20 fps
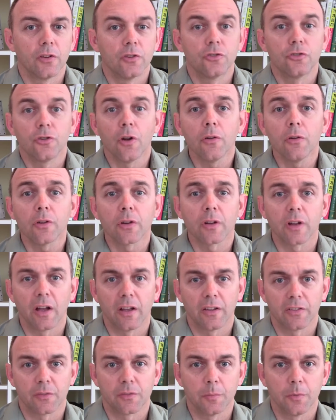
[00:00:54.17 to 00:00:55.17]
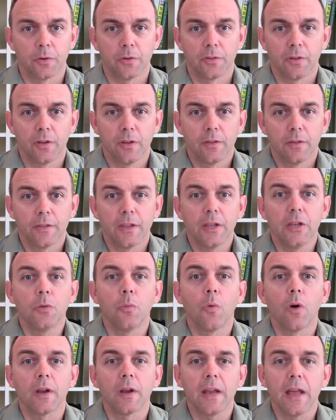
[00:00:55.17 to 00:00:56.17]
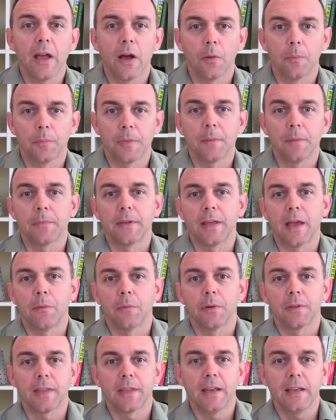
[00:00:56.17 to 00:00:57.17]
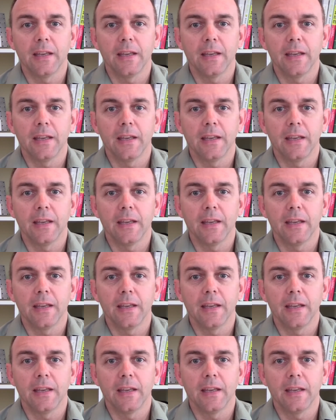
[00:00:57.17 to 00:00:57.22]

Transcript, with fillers: show your customers that you want to help them get what they